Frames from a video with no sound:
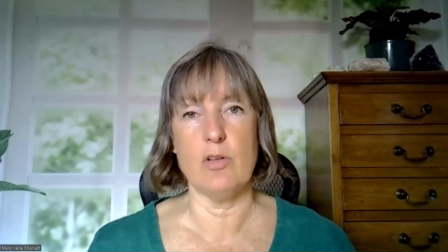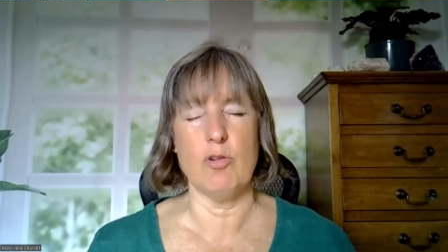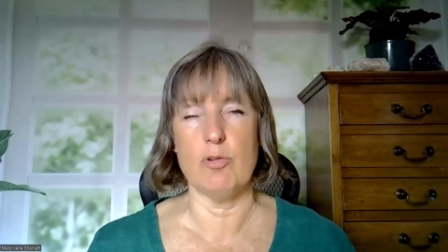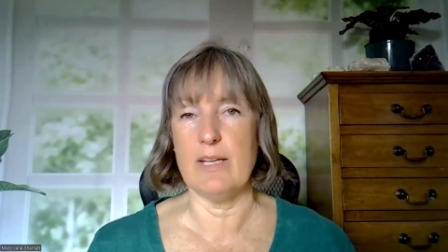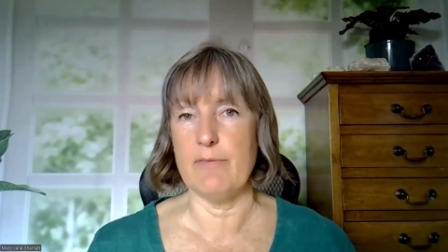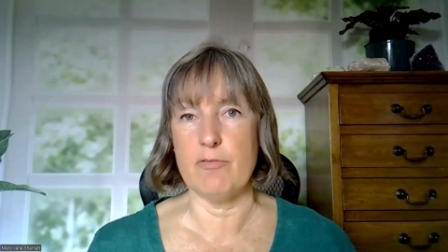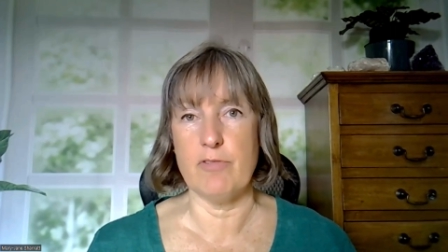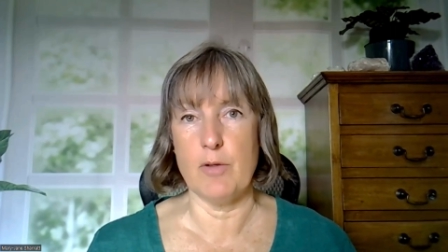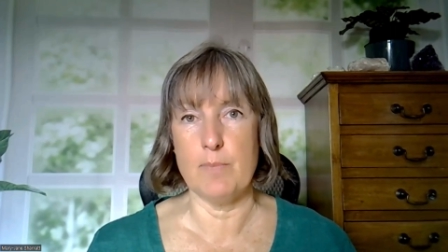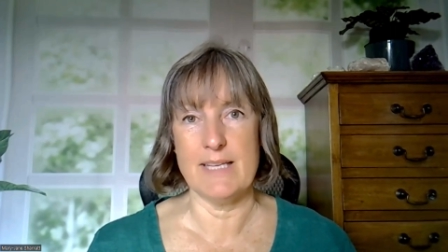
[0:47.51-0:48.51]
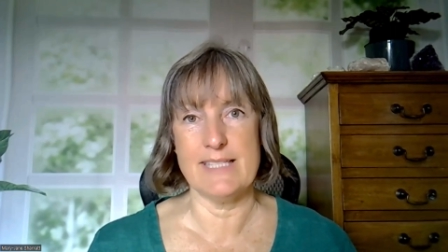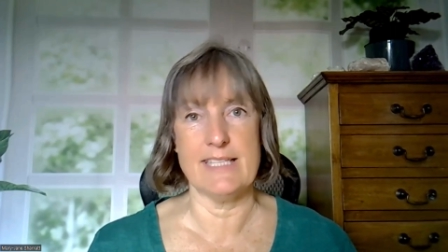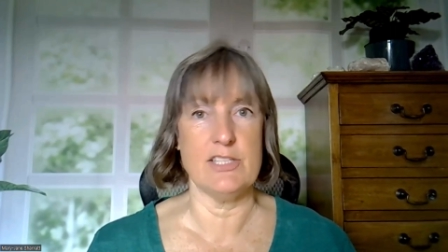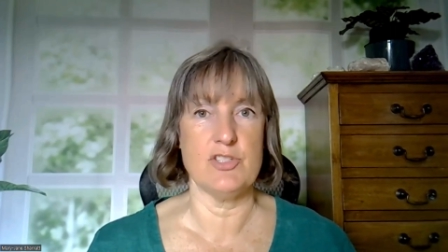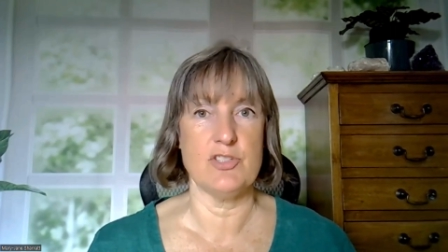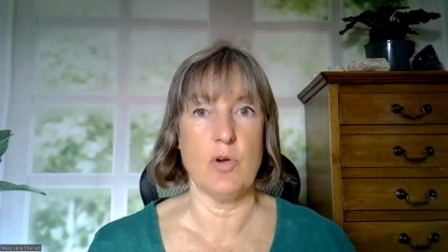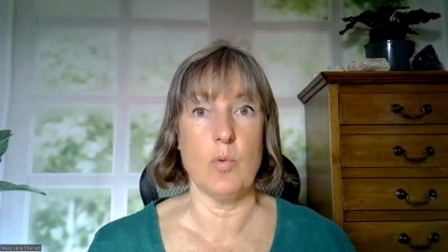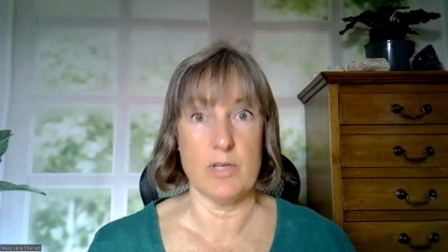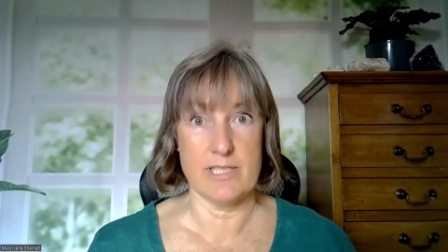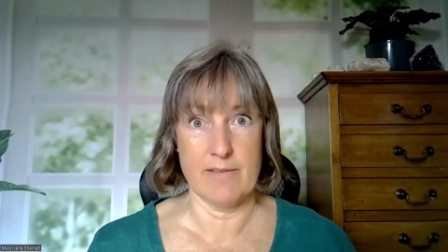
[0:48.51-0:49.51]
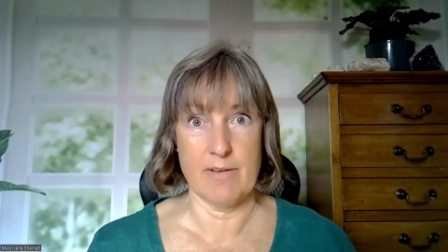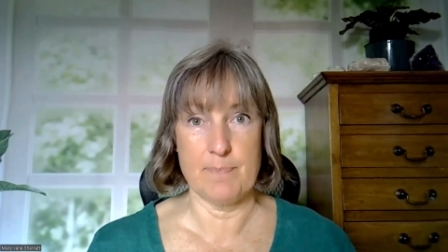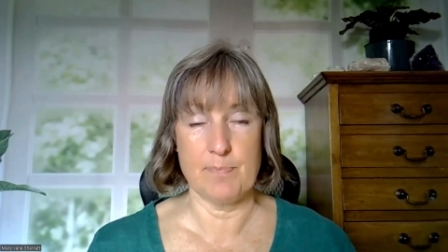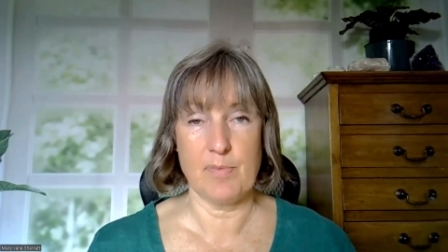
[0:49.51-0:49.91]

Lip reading: or leave a phone message or whatever?